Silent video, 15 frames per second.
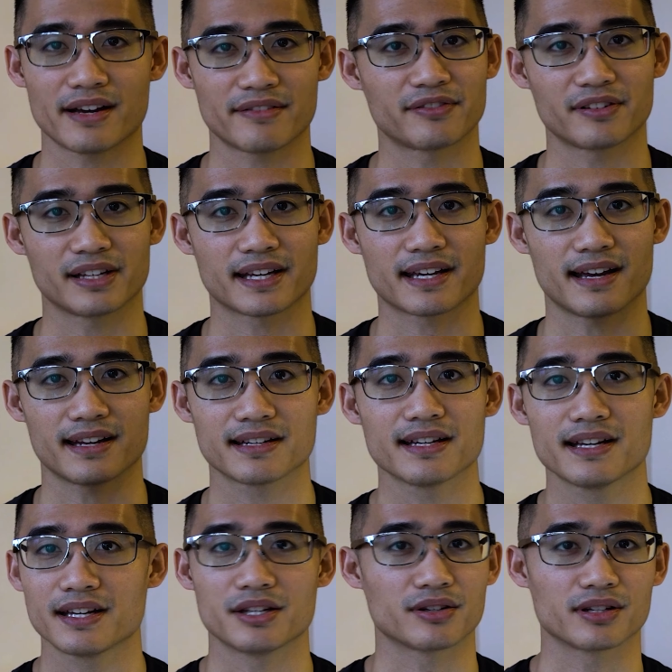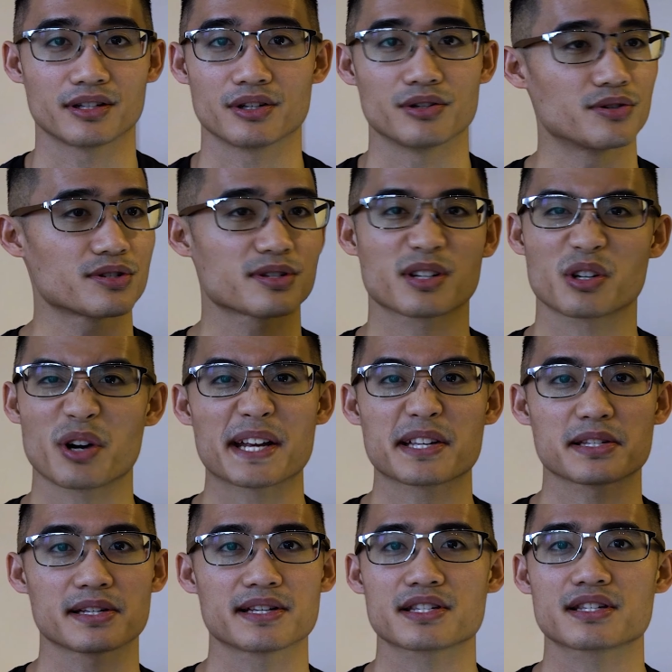definitely can. You can use
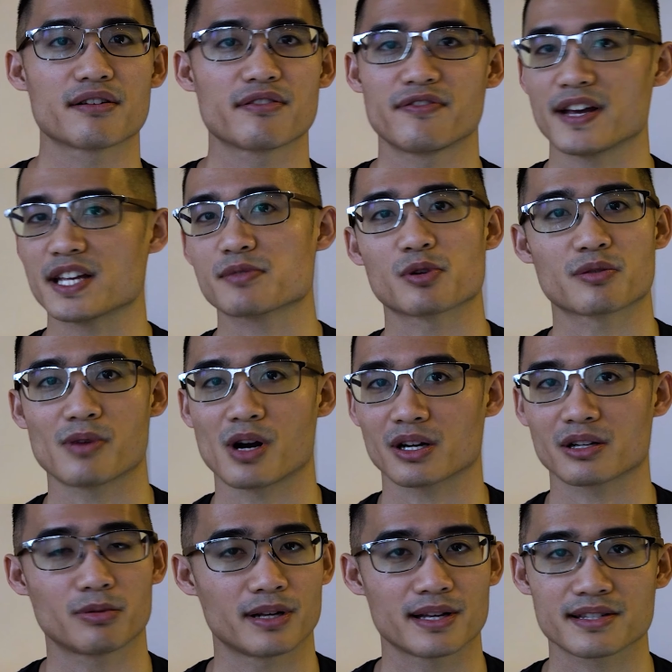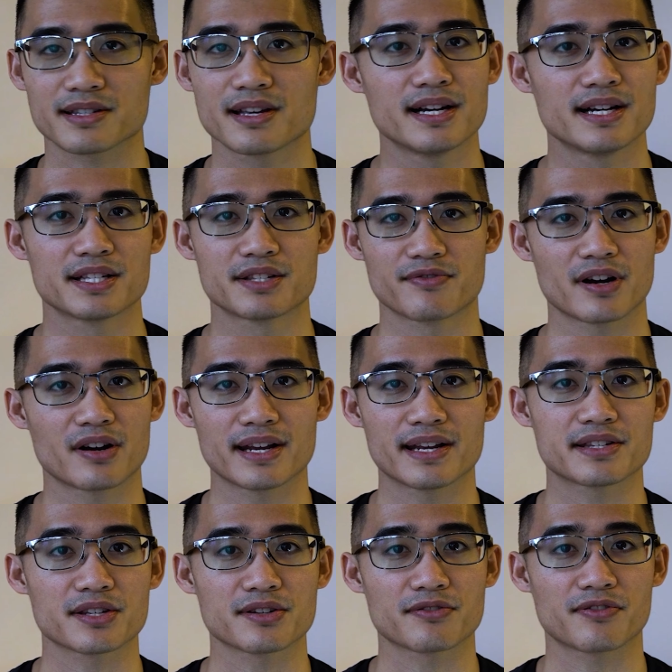Craigslist, Facebook Marketplace. It's very
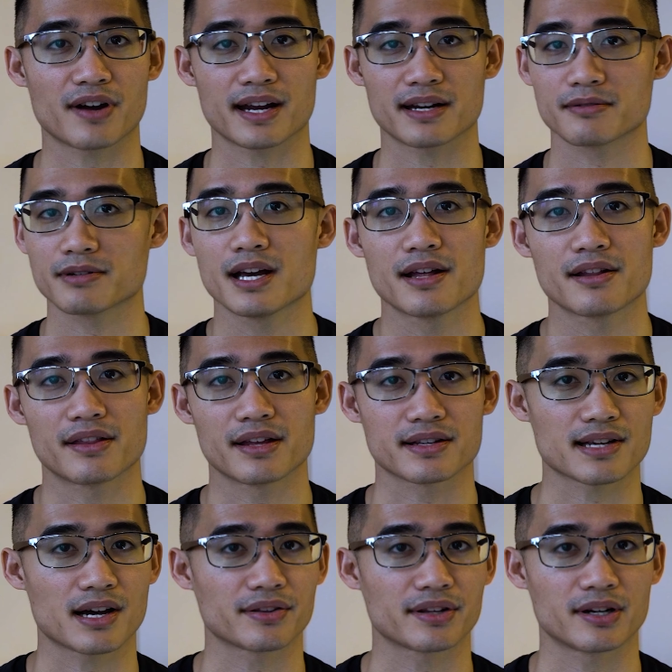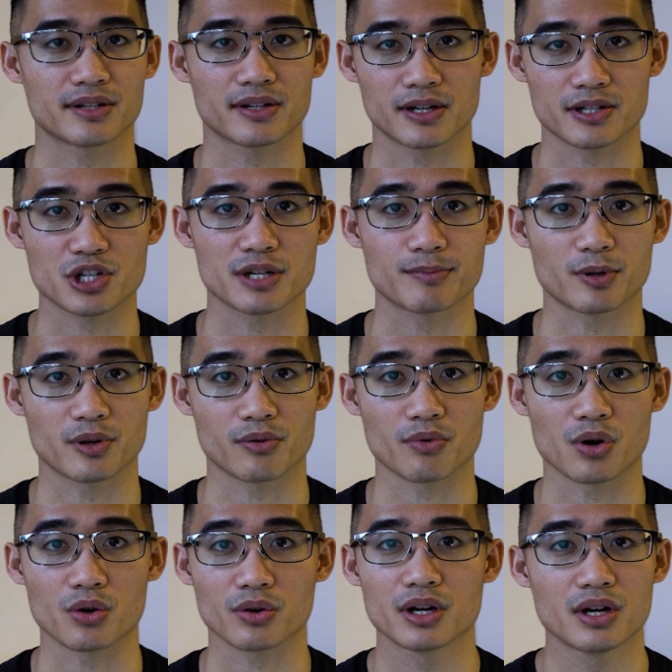easy to find things out there that are cheaper than
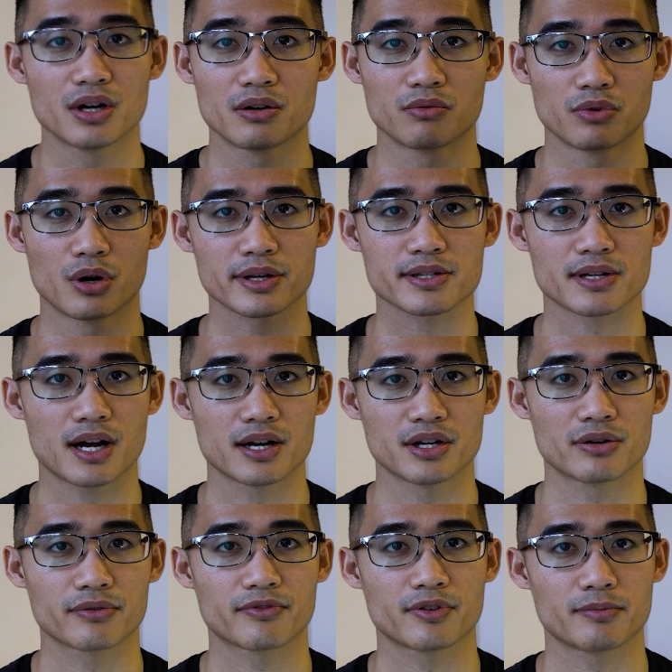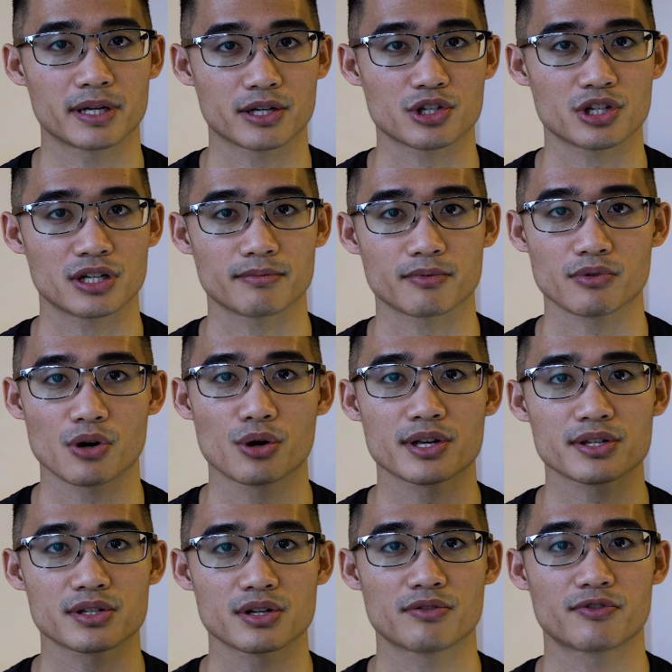Rogue. Rogue is not known for being cheap. Rogue
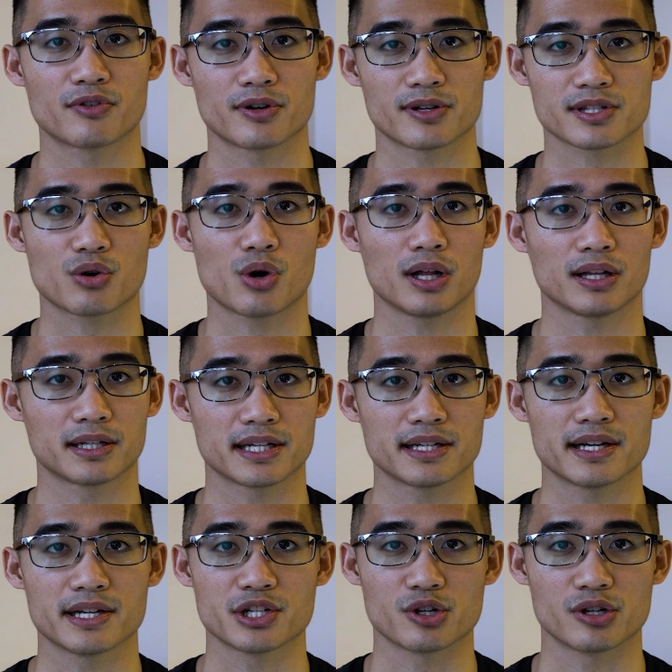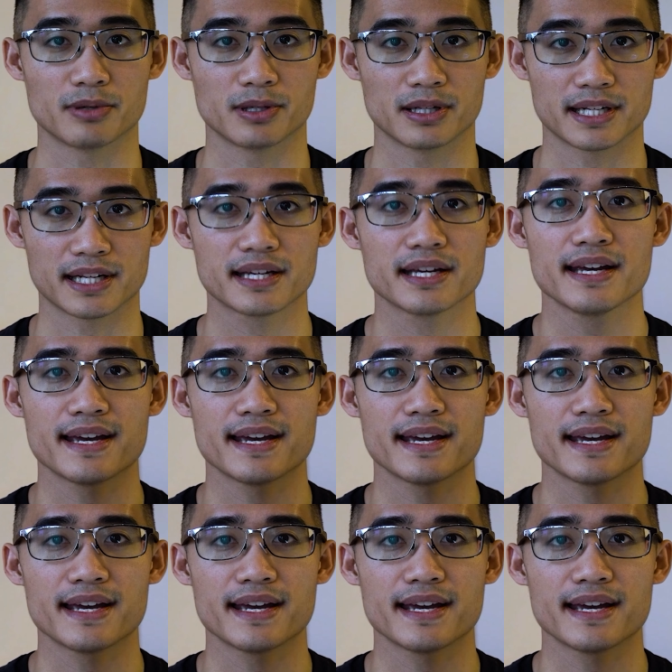is known for its quality and durability.